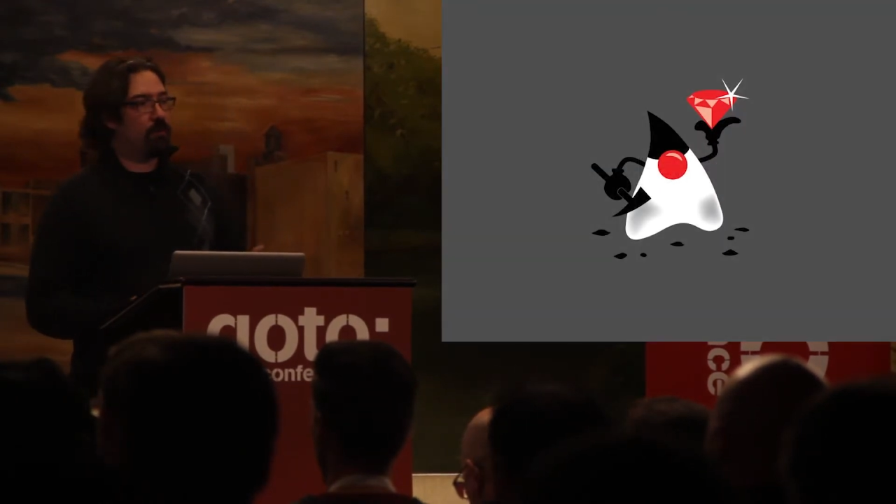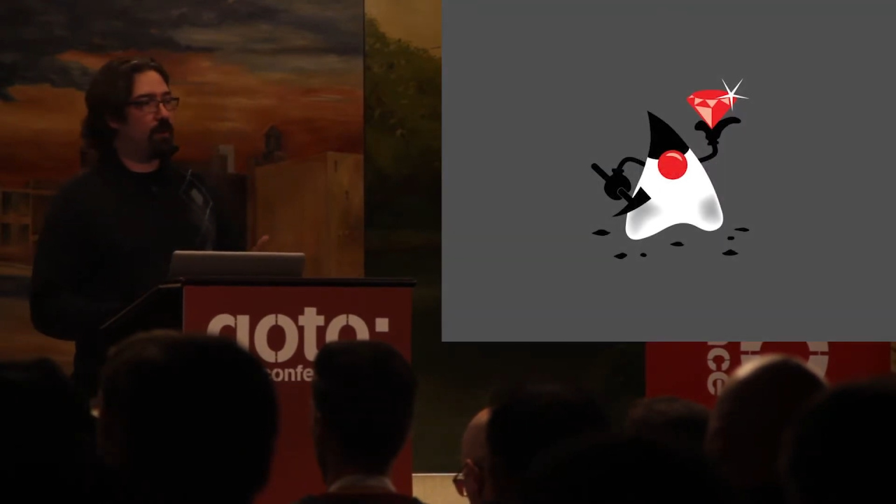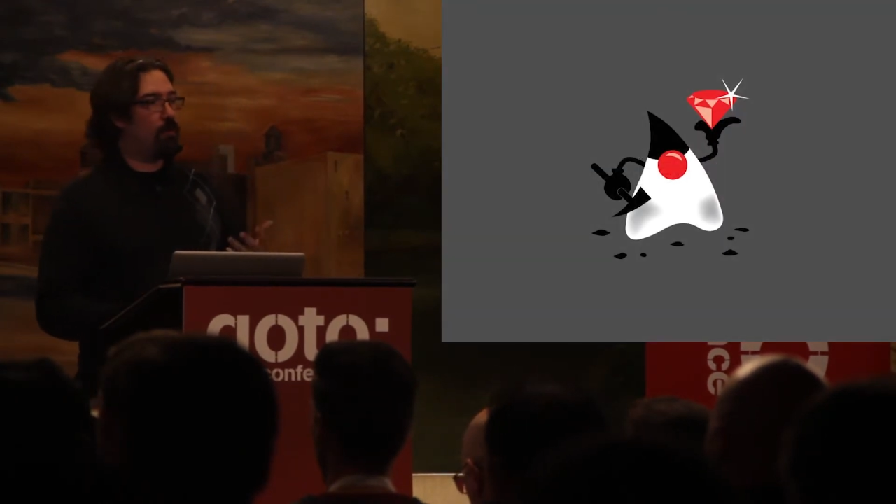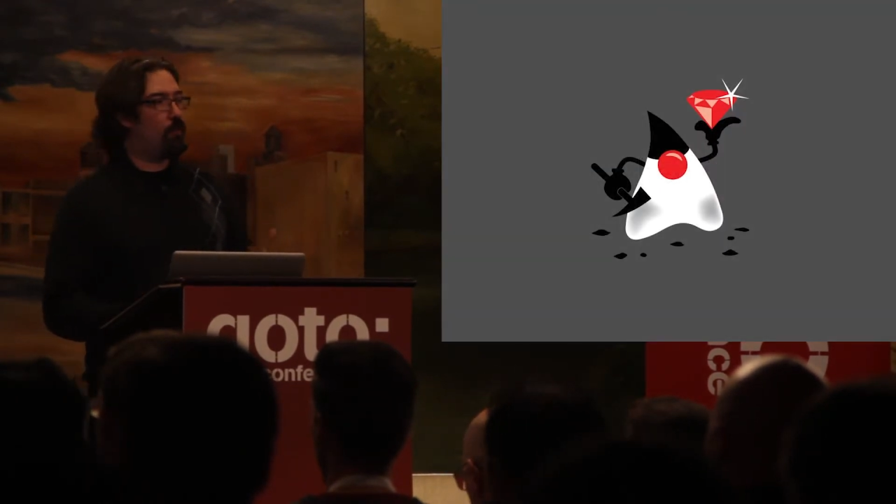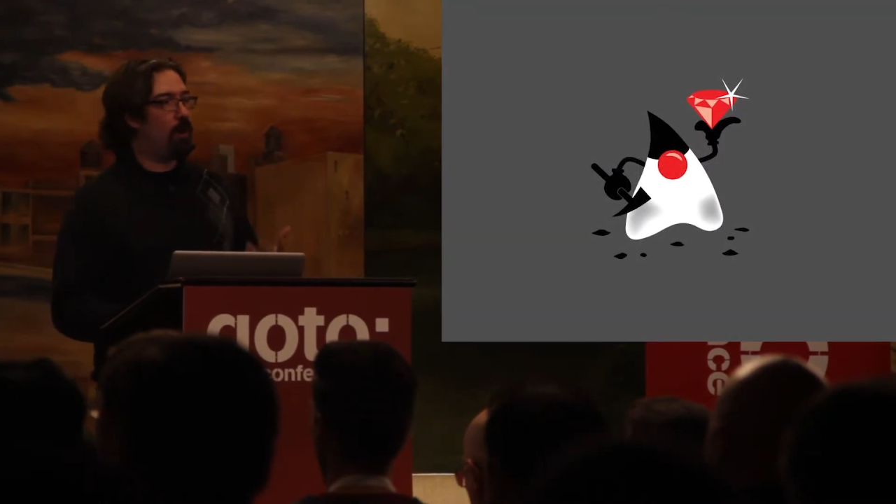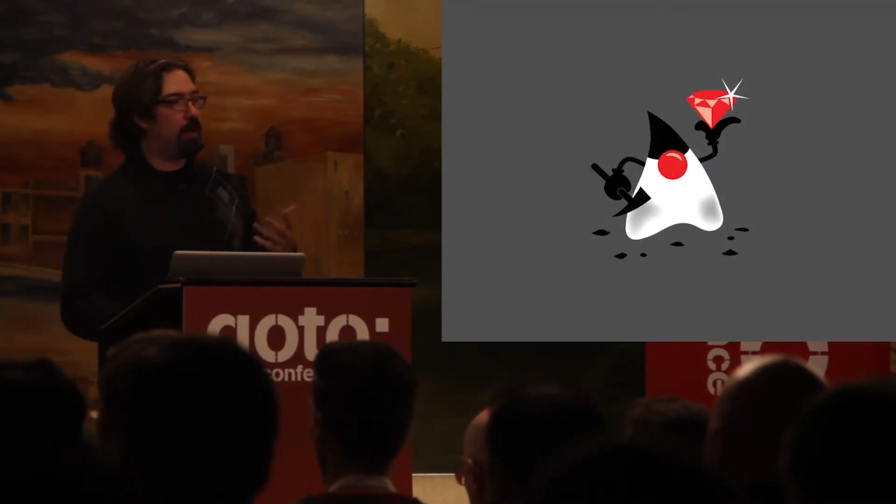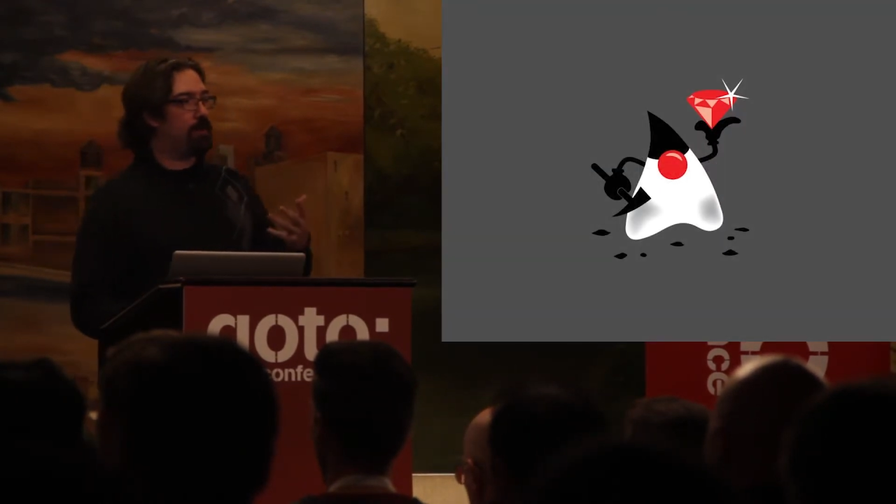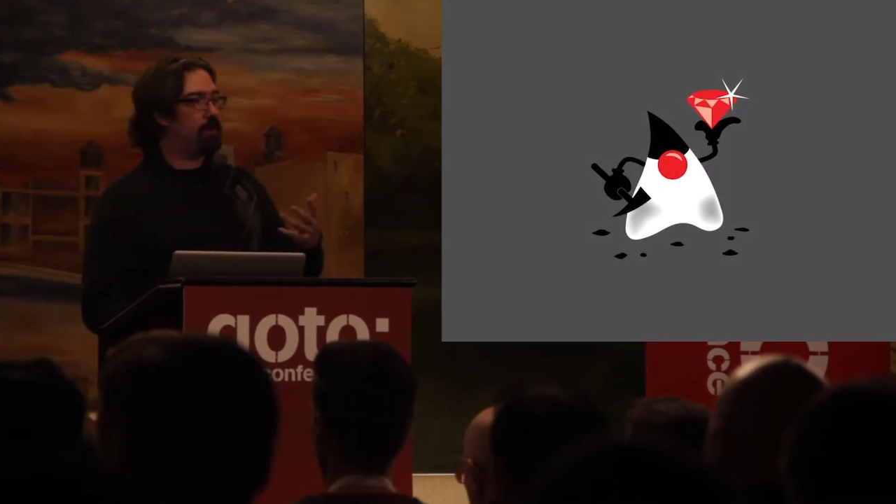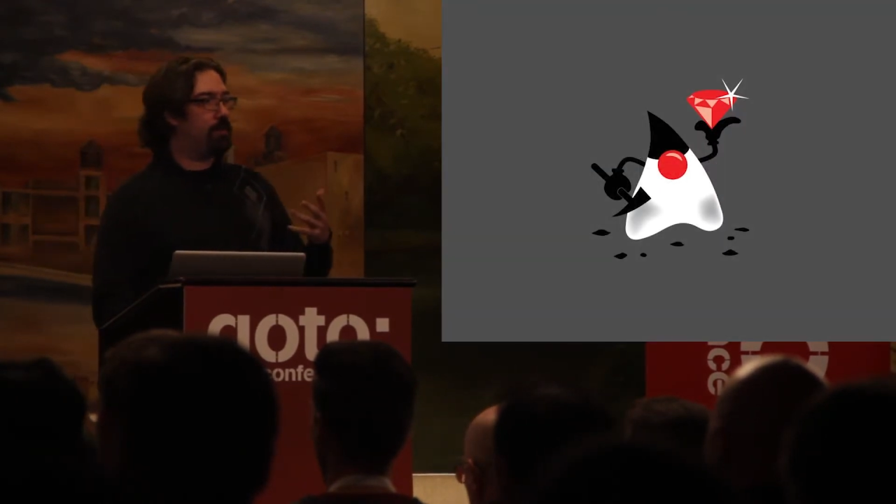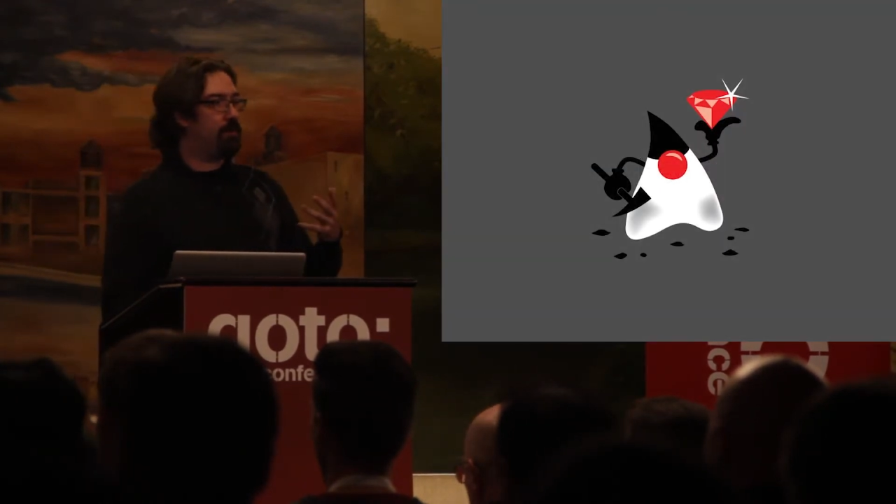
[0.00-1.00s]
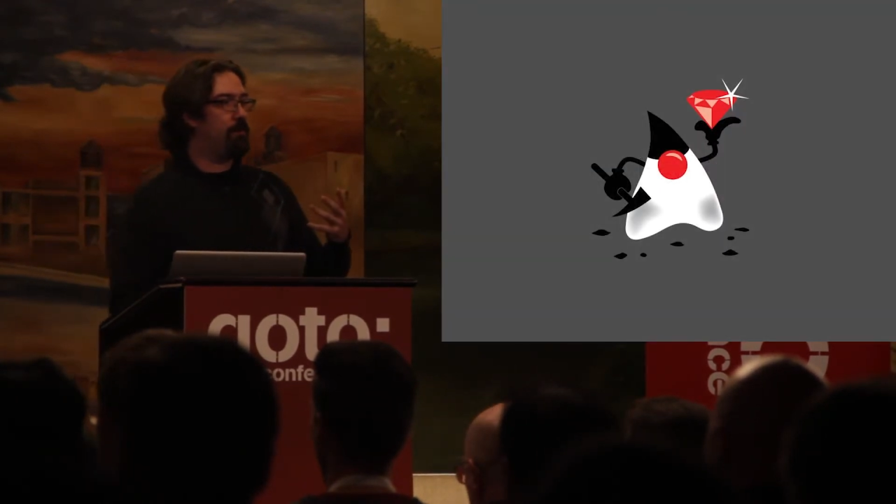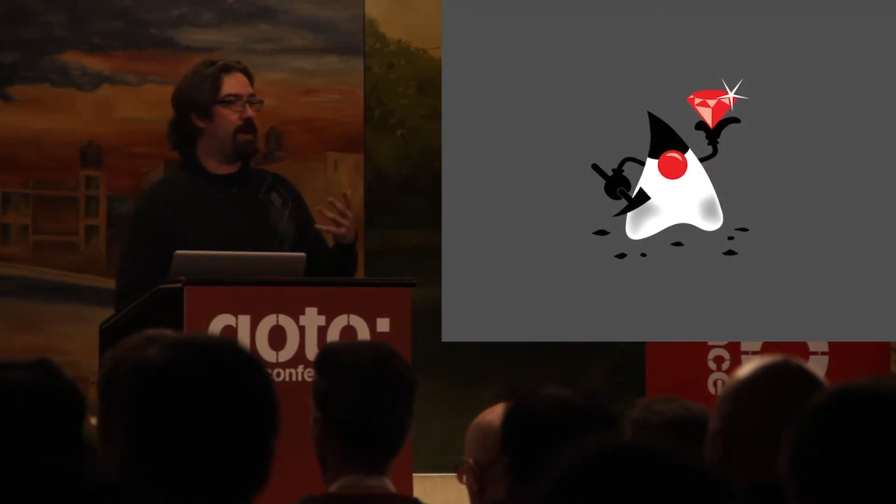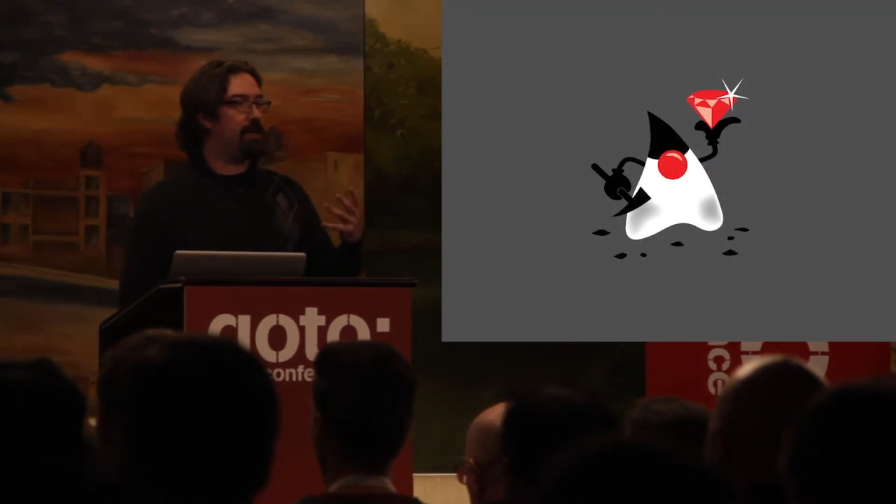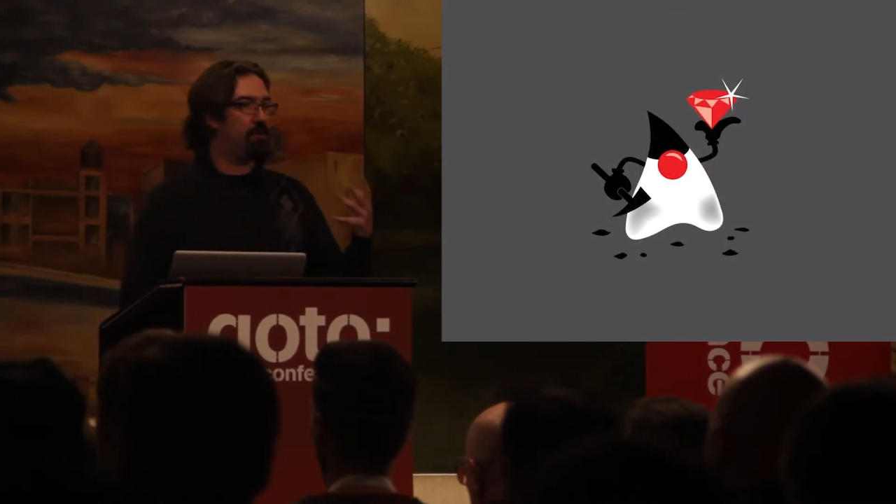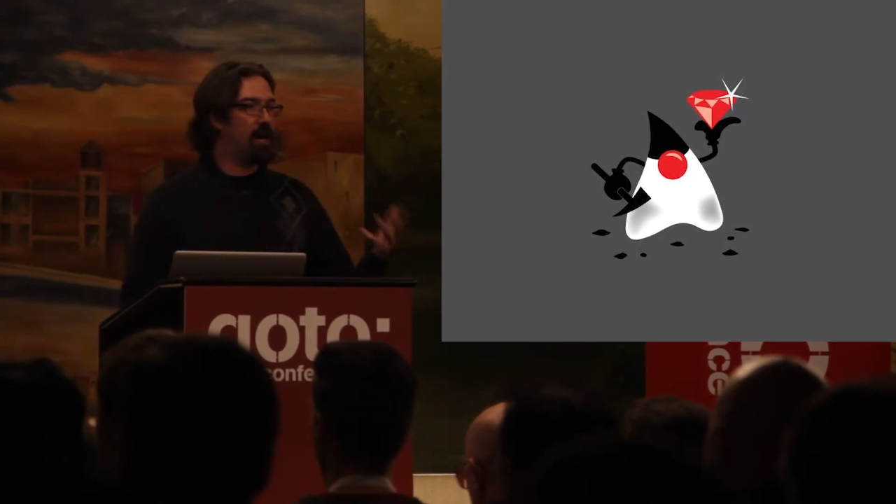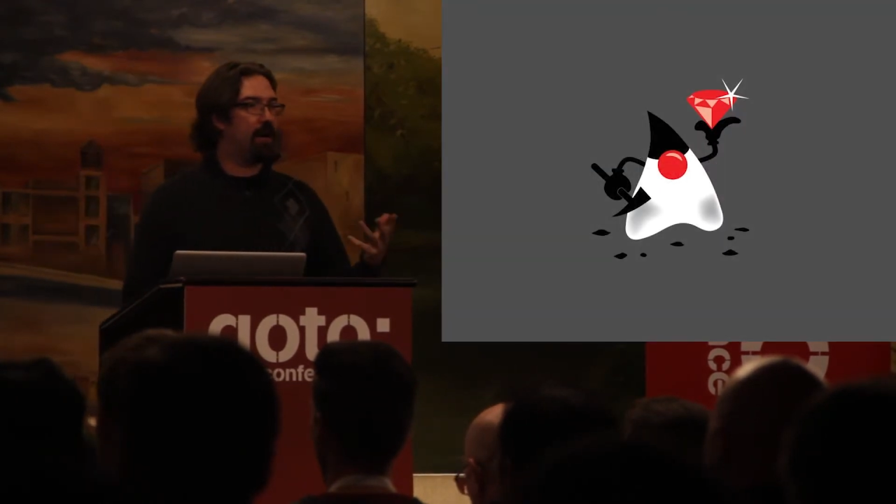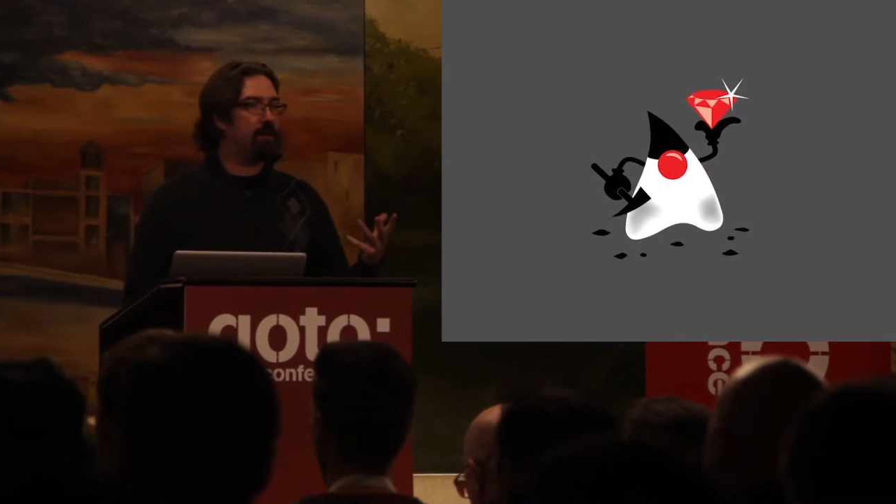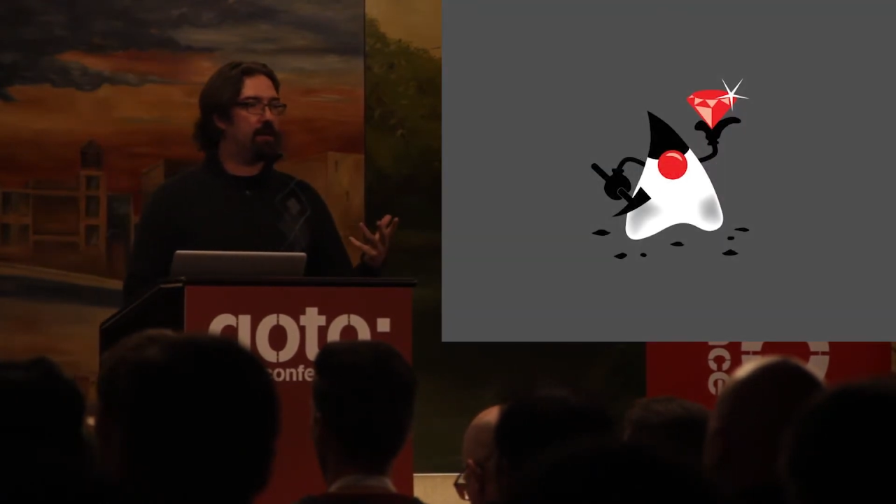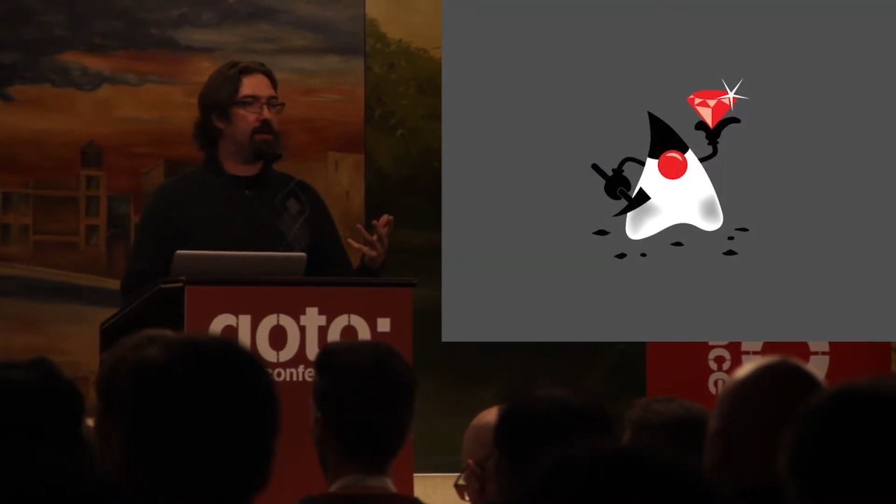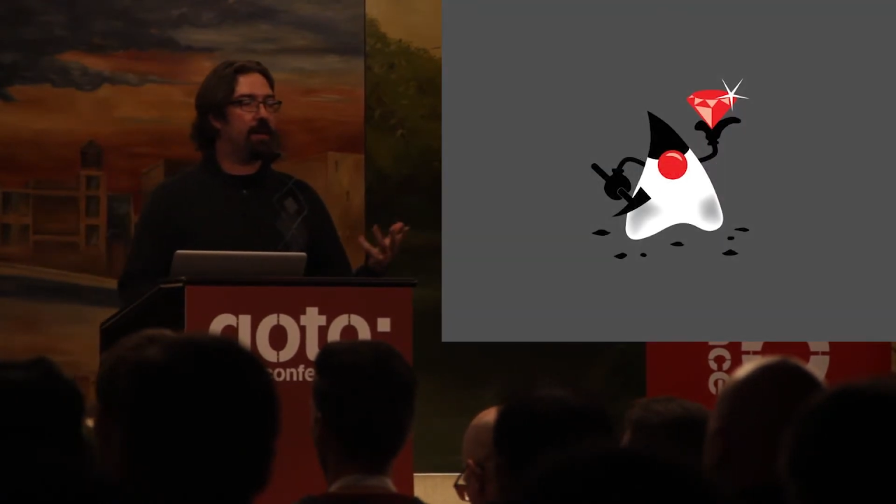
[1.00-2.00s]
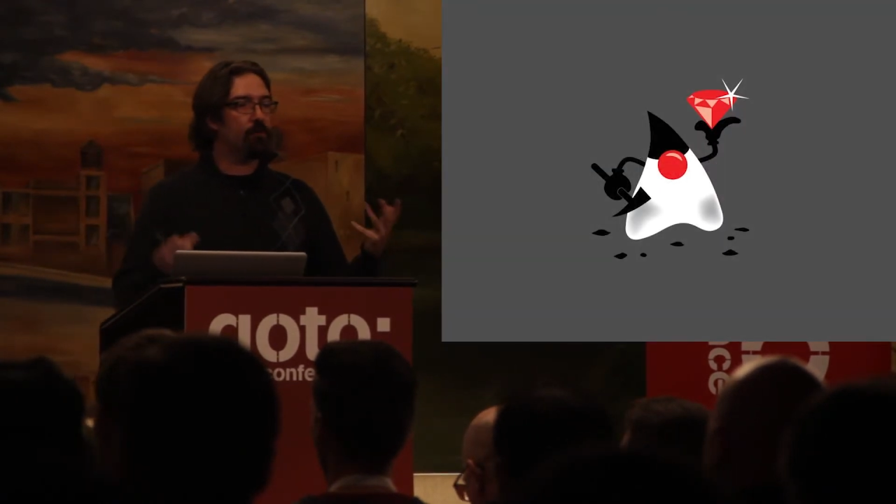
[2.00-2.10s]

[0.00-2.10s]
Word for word: We want to make Java